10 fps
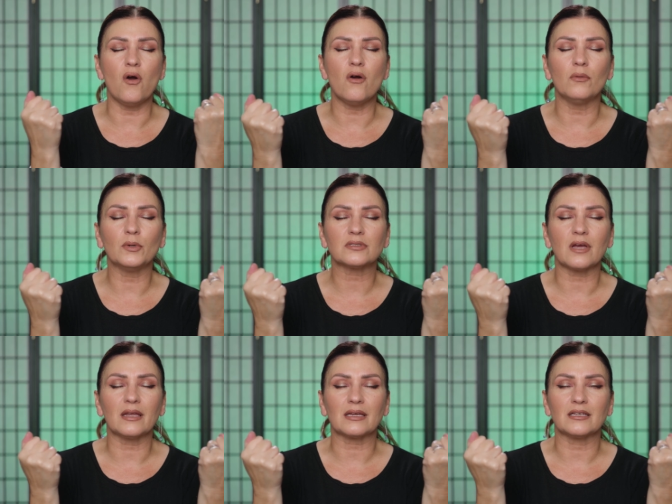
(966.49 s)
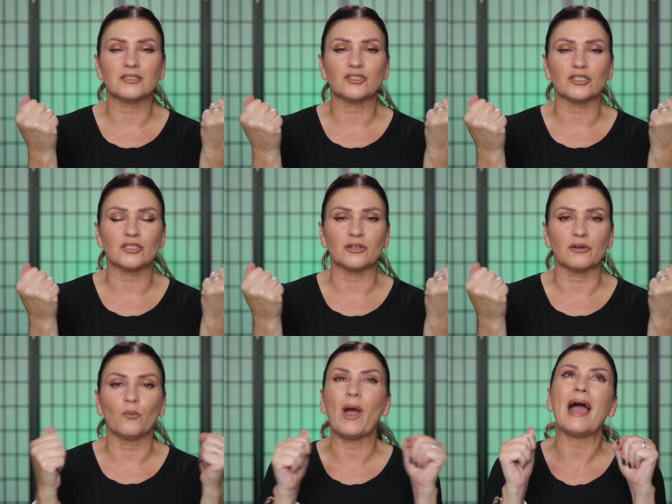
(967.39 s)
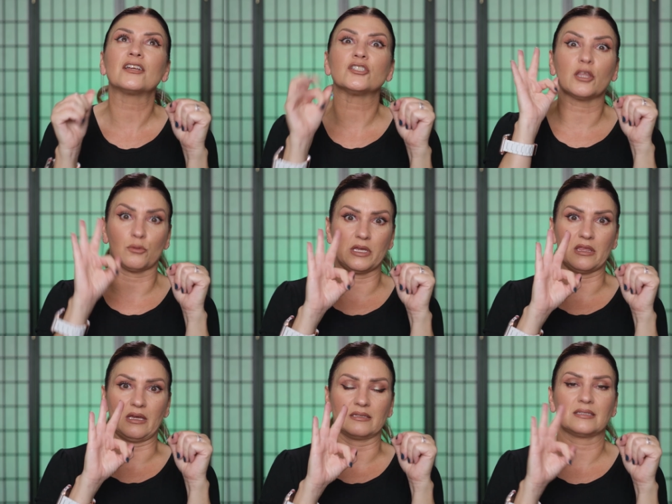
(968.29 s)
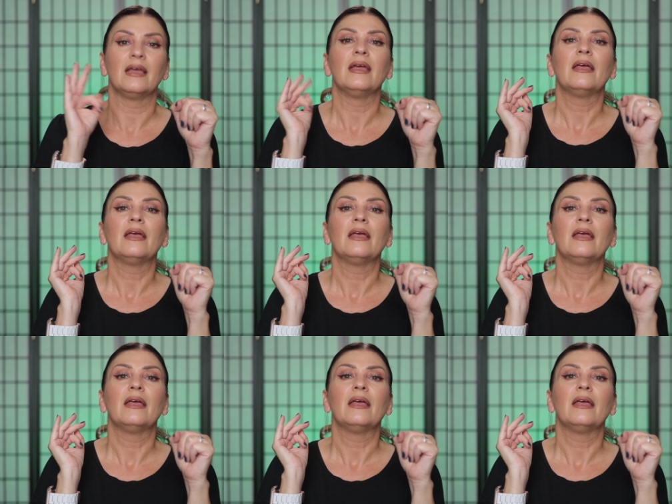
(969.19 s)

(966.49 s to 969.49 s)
almost got it because just there, well, actually three things